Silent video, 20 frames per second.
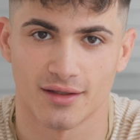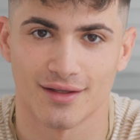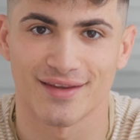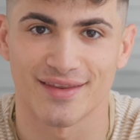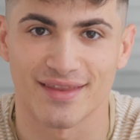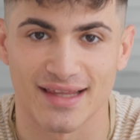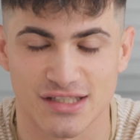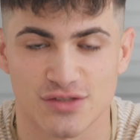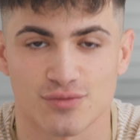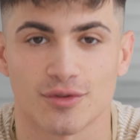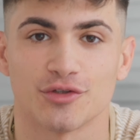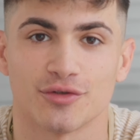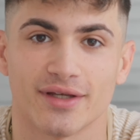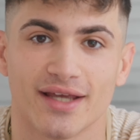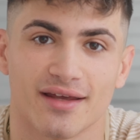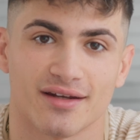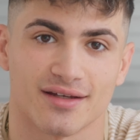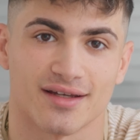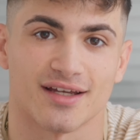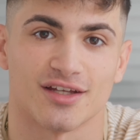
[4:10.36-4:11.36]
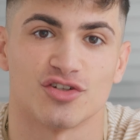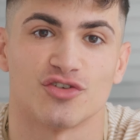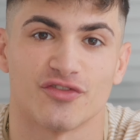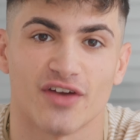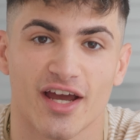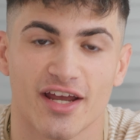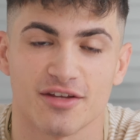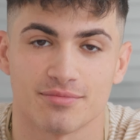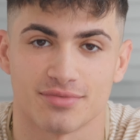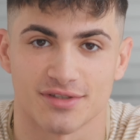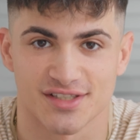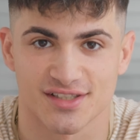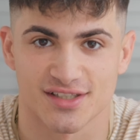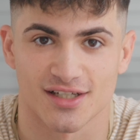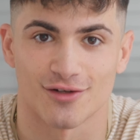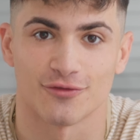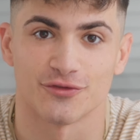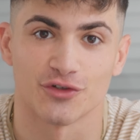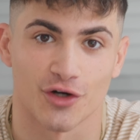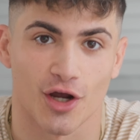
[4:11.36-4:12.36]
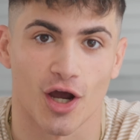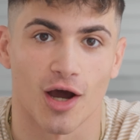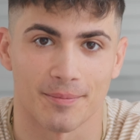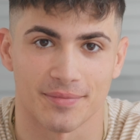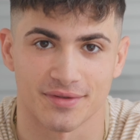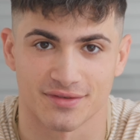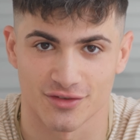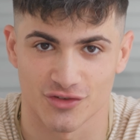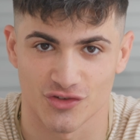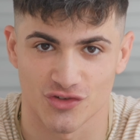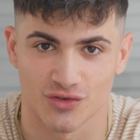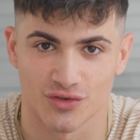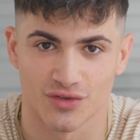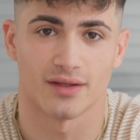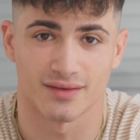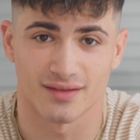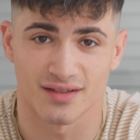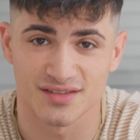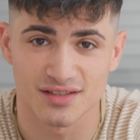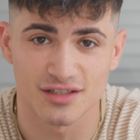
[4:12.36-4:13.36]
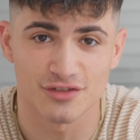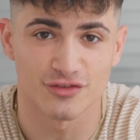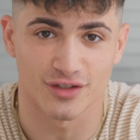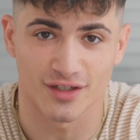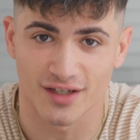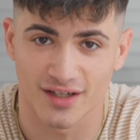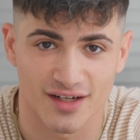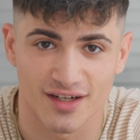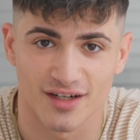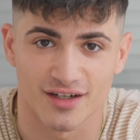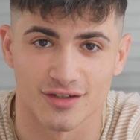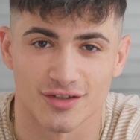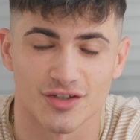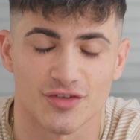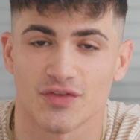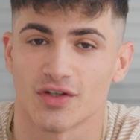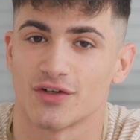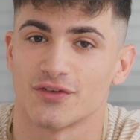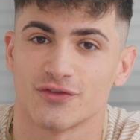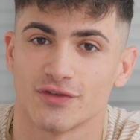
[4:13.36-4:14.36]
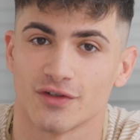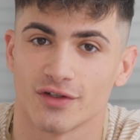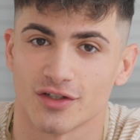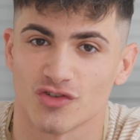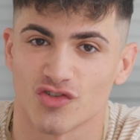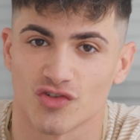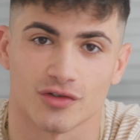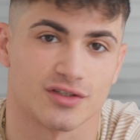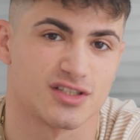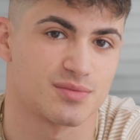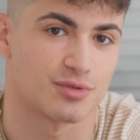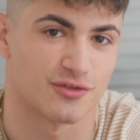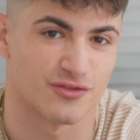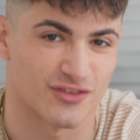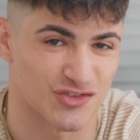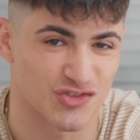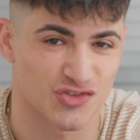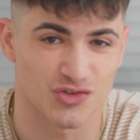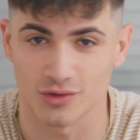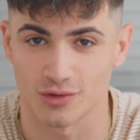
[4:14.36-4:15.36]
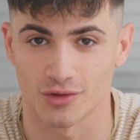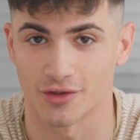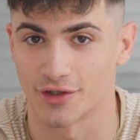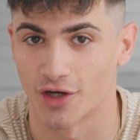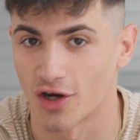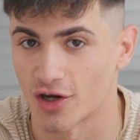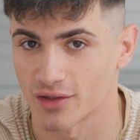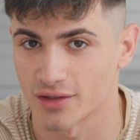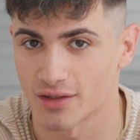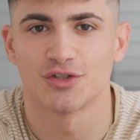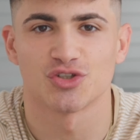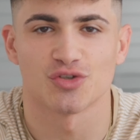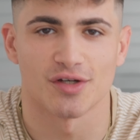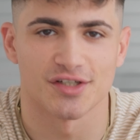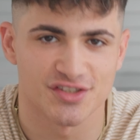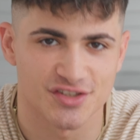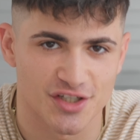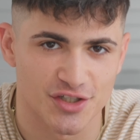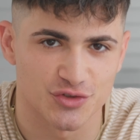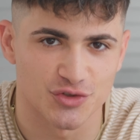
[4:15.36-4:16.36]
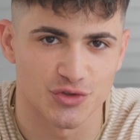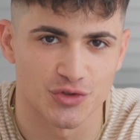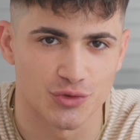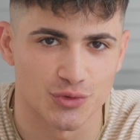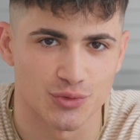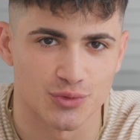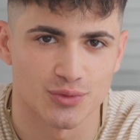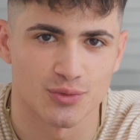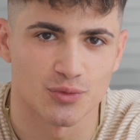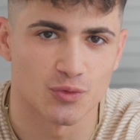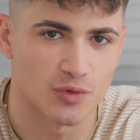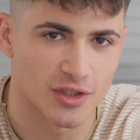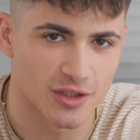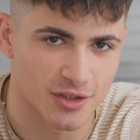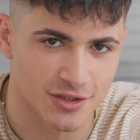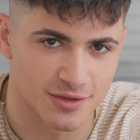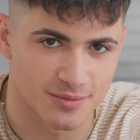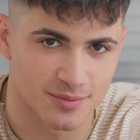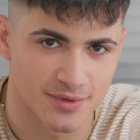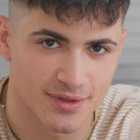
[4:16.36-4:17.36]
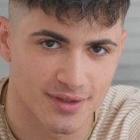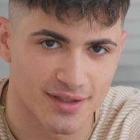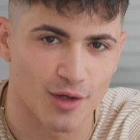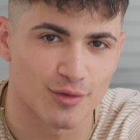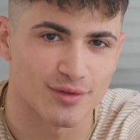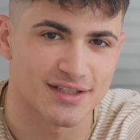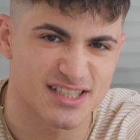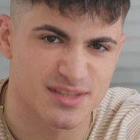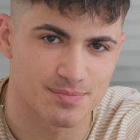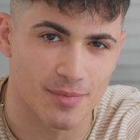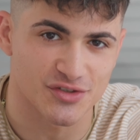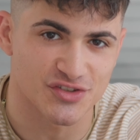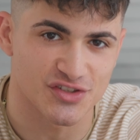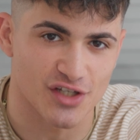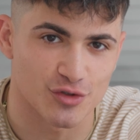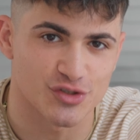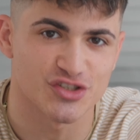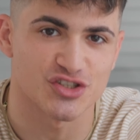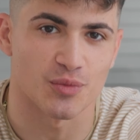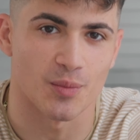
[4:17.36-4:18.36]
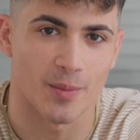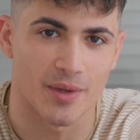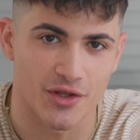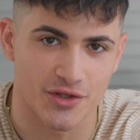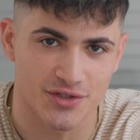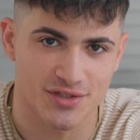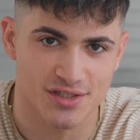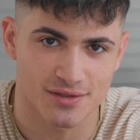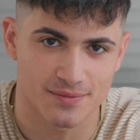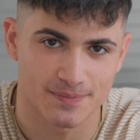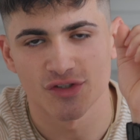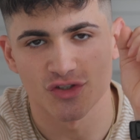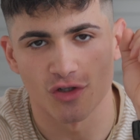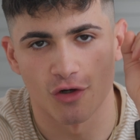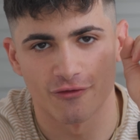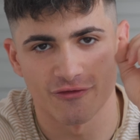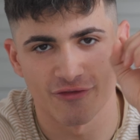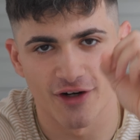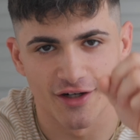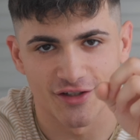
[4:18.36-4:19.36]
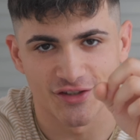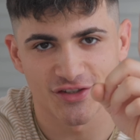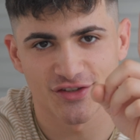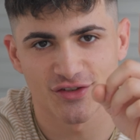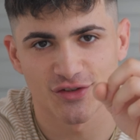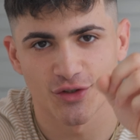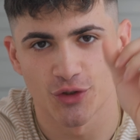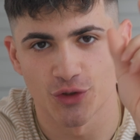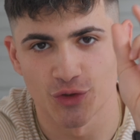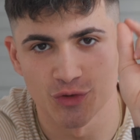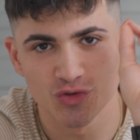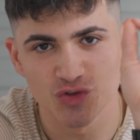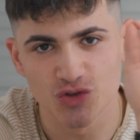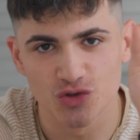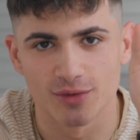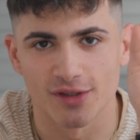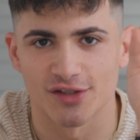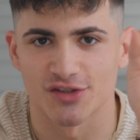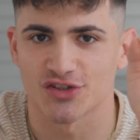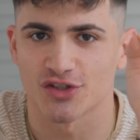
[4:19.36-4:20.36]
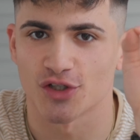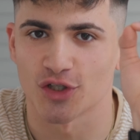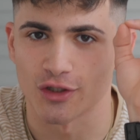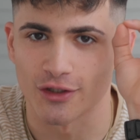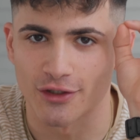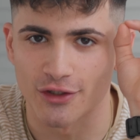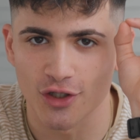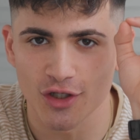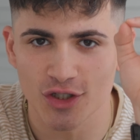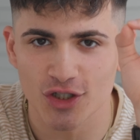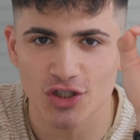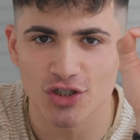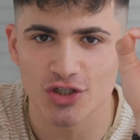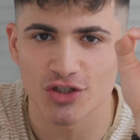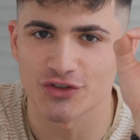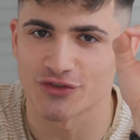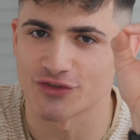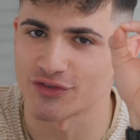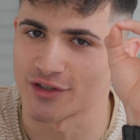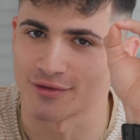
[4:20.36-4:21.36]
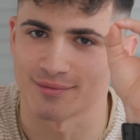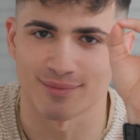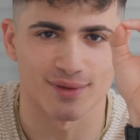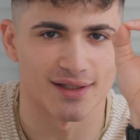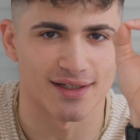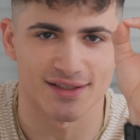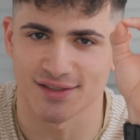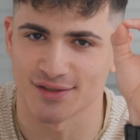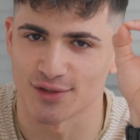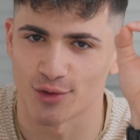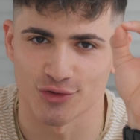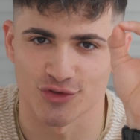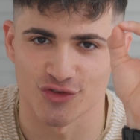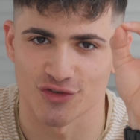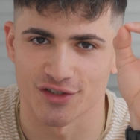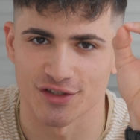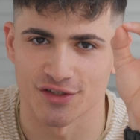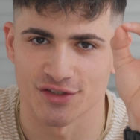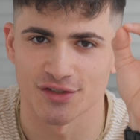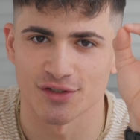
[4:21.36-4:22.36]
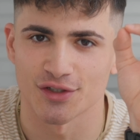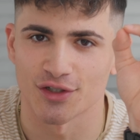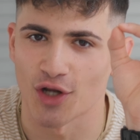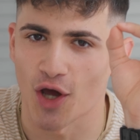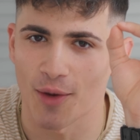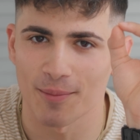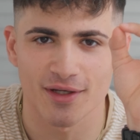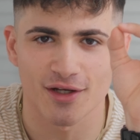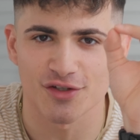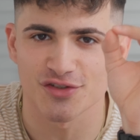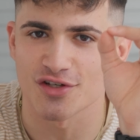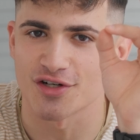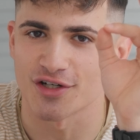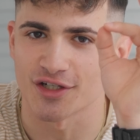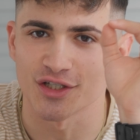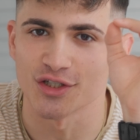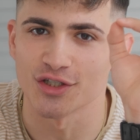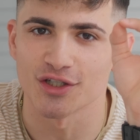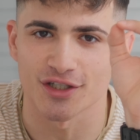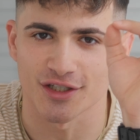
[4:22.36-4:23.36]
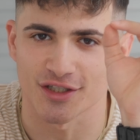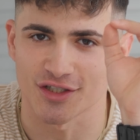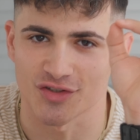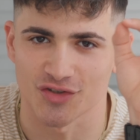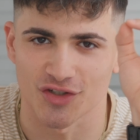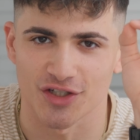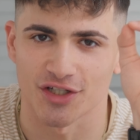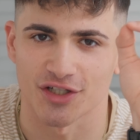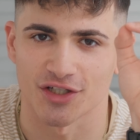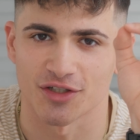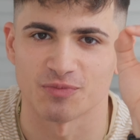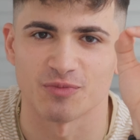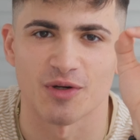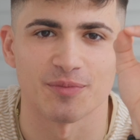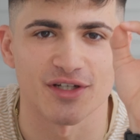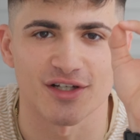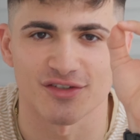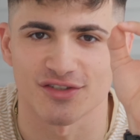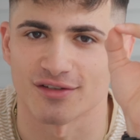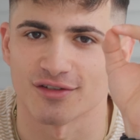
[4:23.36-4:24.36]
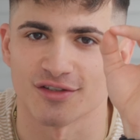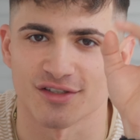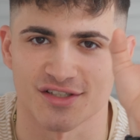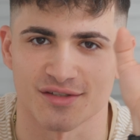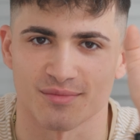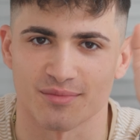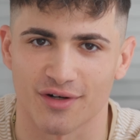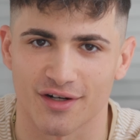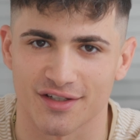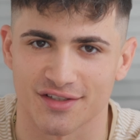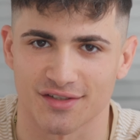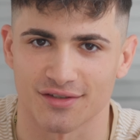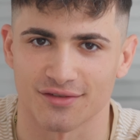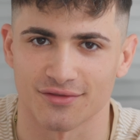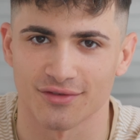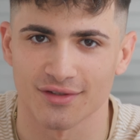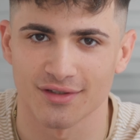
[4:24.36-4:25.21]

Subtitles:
That's when you get ahead of 90% of your competition. It doesn't even care if their footage looks professional or not. So I say to you, welcome. Now let's bust out some myths. So first, YouTubers love complex node trees, not because they're good at grading, but because it looks impressive.